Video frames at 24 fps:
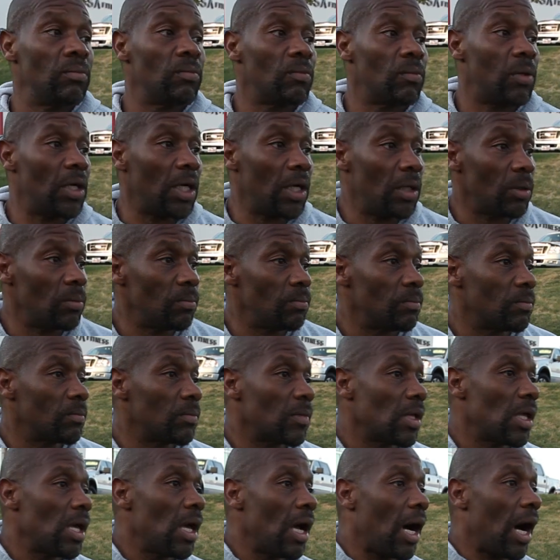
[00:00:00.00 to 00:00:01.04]
Well,
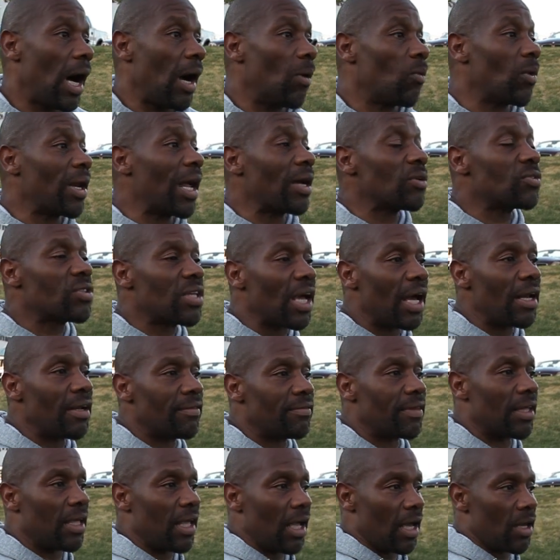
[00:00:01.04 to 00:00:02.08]
I went outside
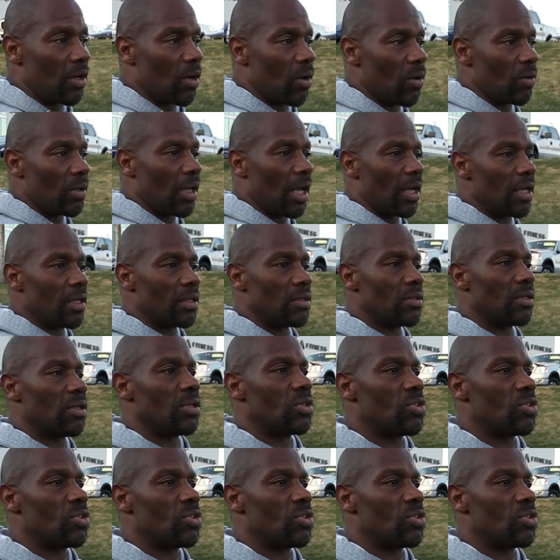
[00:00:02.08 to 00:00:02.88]
of the ghetto and I